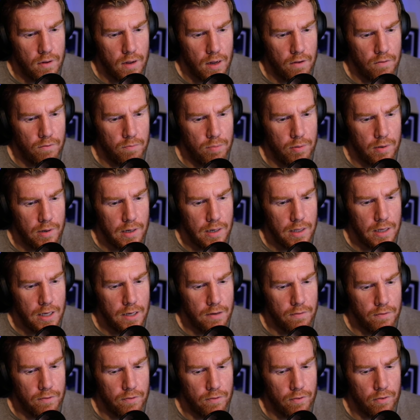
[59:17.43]

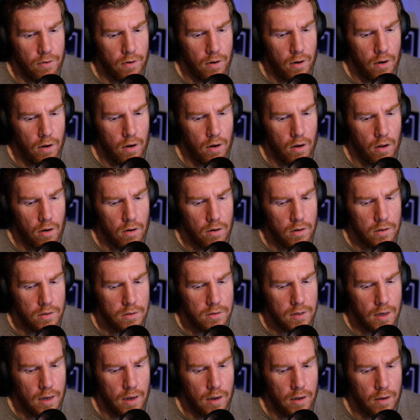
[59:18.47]
believed for a long
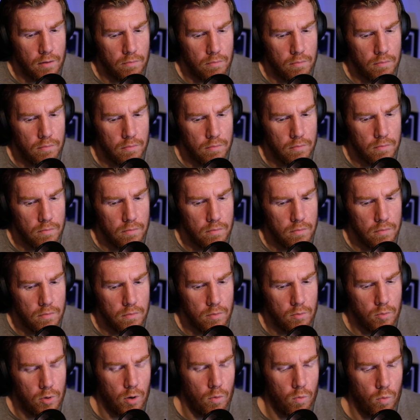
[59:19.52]
time.
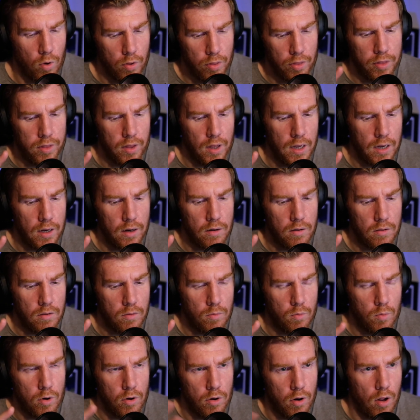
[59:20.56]
Well, one thing,
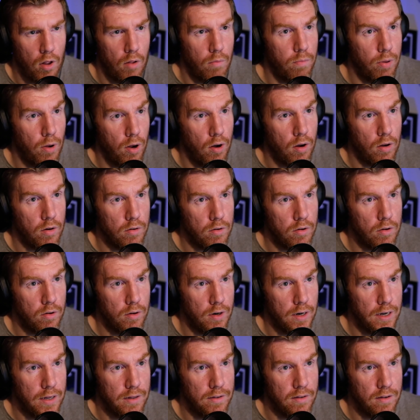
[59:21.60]
we're all born
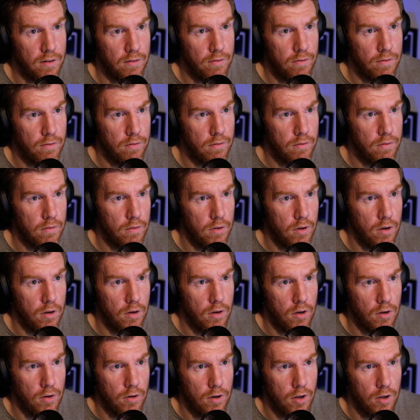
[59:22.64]
creative,
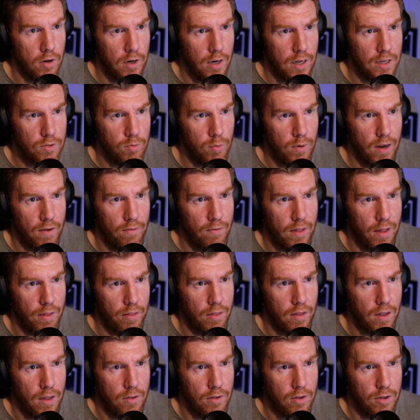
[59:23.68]
unless we have that
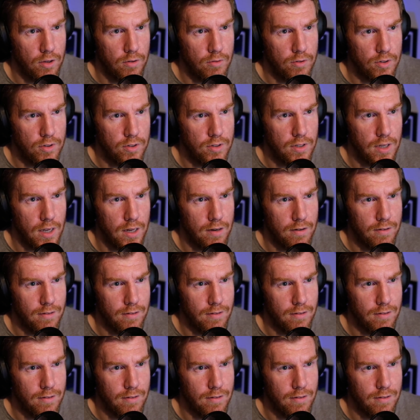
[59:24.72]
thing that you just said.